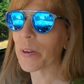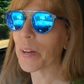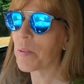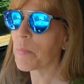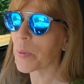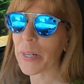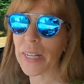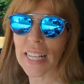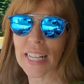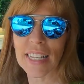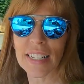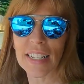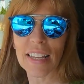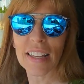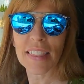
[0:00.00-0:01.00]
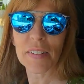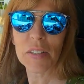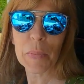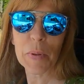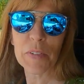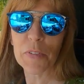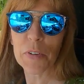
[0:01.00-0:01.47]
Port Alberni. That was
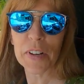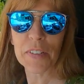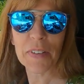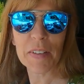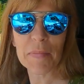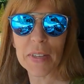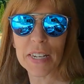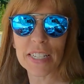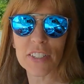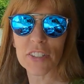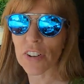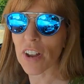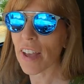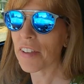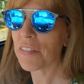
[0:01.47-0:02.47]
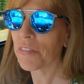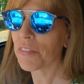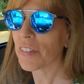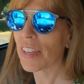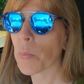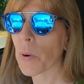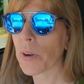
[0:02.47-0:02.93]
about a 45-minute drive.
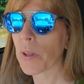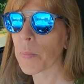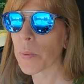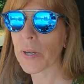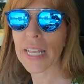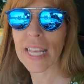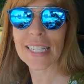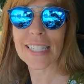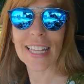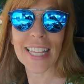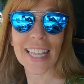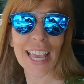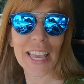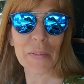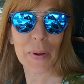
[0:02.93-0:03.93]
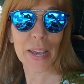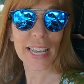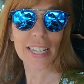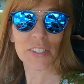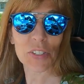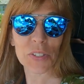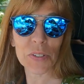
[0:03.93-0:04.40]
So Port Alberni is the
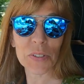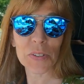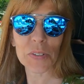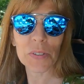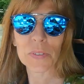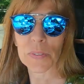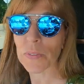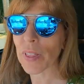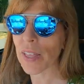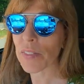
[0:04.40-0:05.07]
gateway to